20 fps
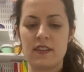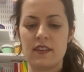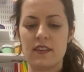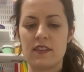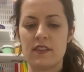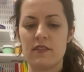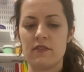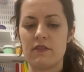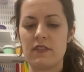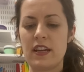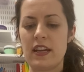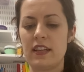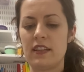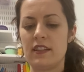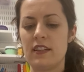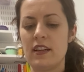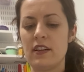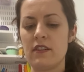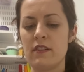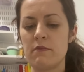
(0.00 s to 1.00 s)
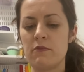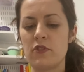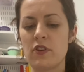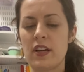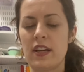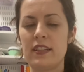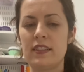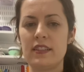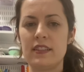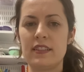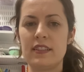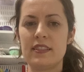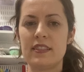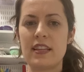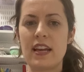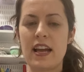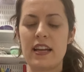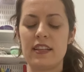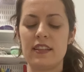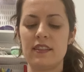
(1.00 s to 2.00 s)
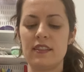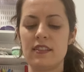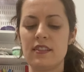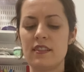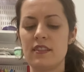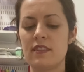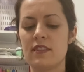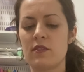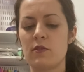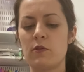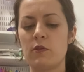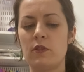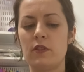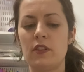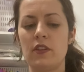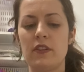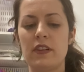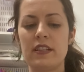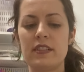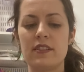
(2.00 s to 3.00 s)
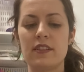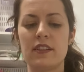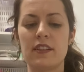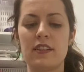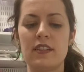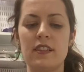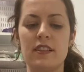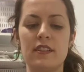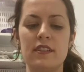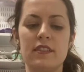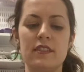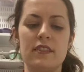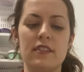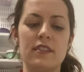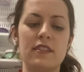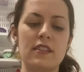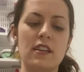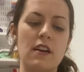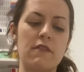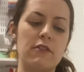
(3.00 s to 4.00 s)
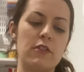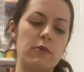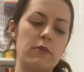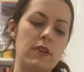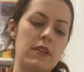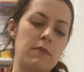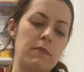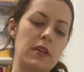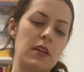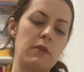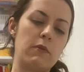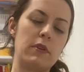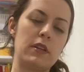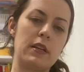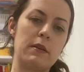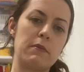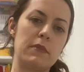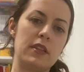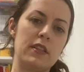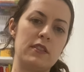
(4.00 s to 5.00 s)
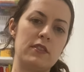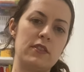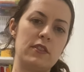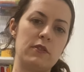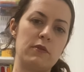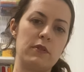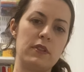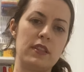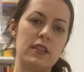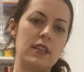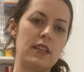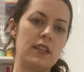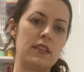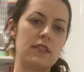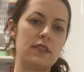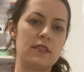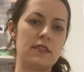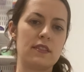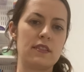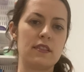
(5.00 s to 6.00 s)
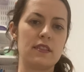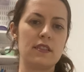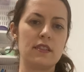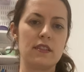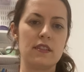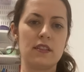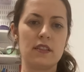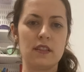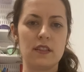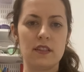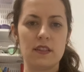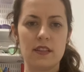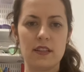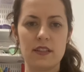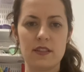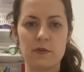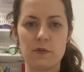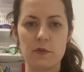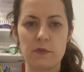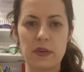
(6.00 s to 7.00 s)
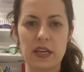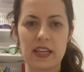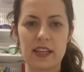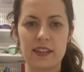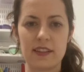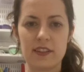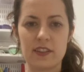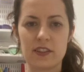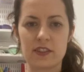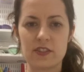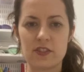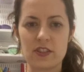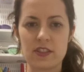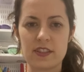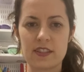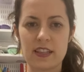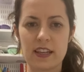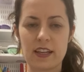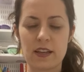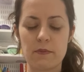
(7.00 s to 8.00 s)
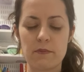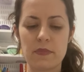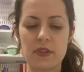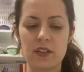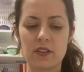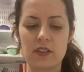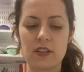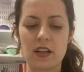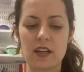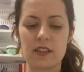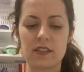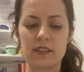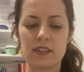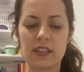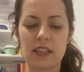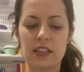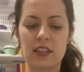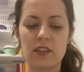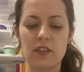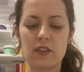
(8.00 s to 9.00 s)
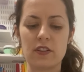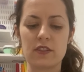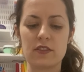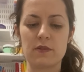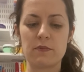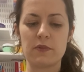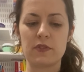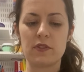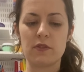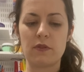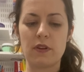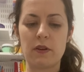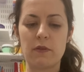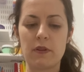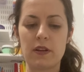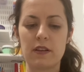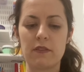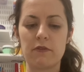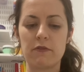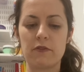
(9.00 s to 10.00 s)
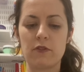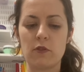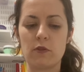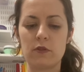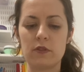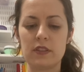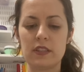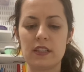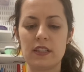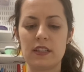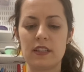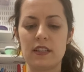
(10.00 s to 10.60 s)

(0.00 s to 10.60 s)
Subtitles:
All right, now I'm trying to decide, and this is cool. You guys are gonna discover with me what I'm gonna do with this. This will make it look just like a milk carton like yours, but do I wanna fold it